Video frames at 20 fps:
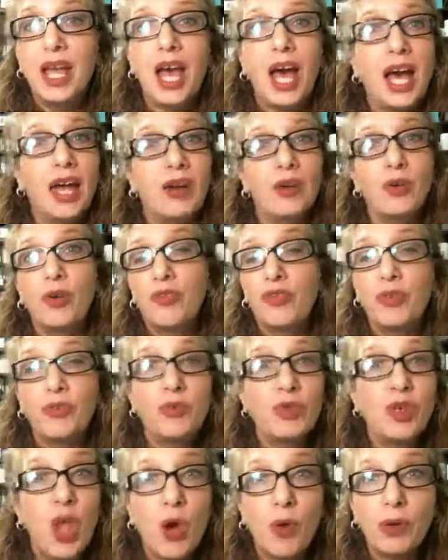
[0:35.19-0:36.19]
I don't know if you
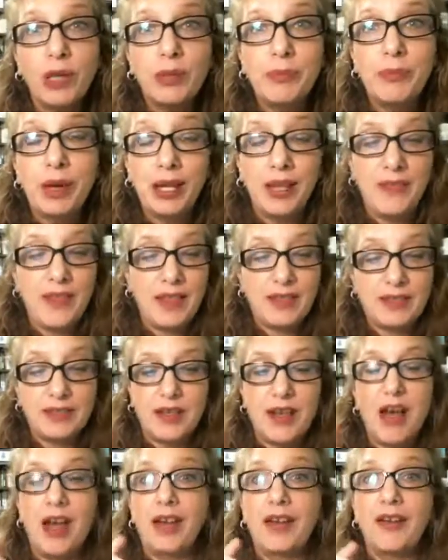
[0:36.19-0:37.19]
know anybody that's
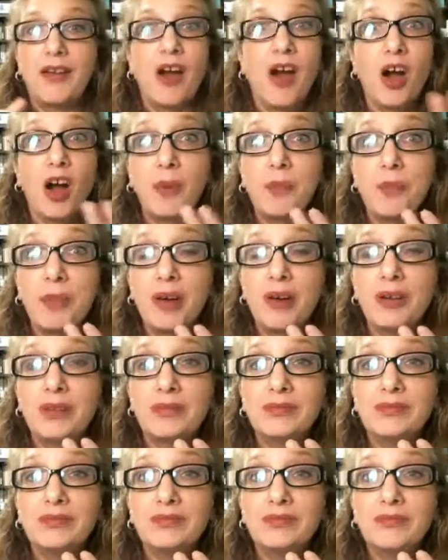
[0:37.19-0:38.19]
got heartburn,